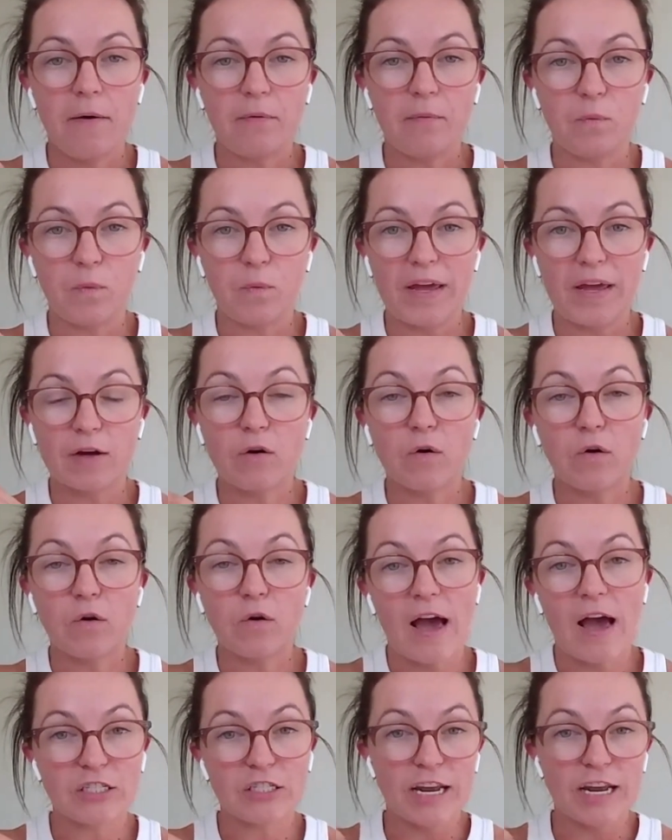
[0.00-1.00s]
we call
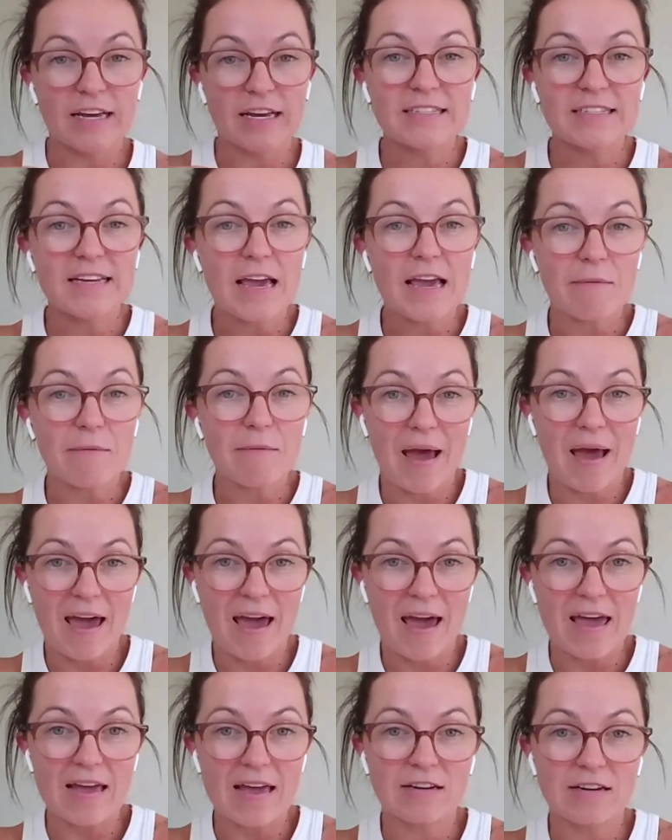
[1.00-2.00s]
that GST
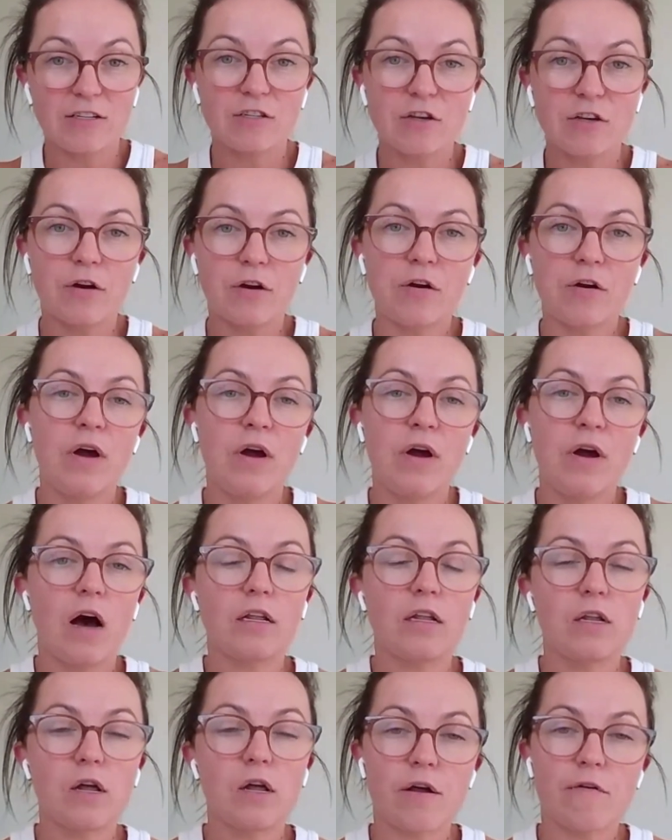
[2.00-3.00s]
paid. So a
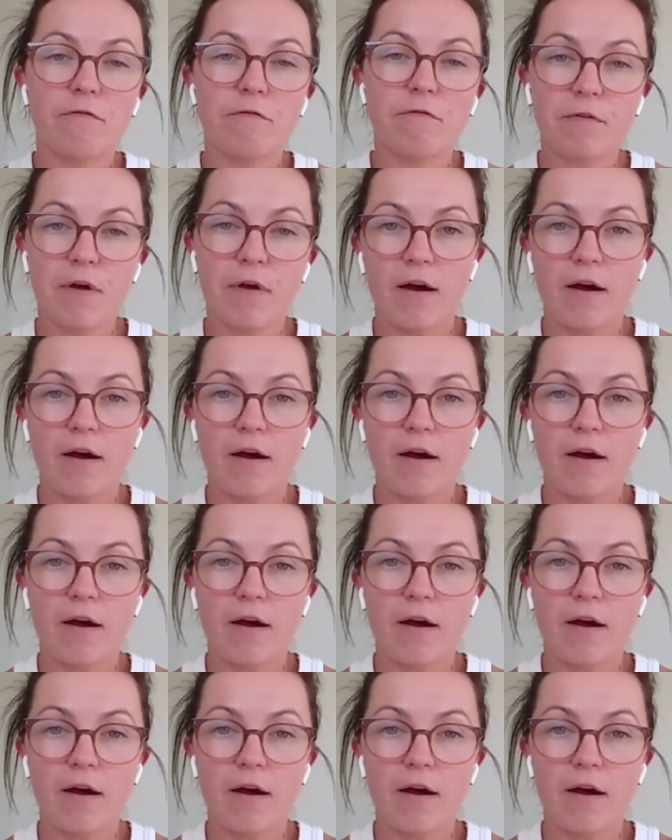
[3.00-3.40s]
lot of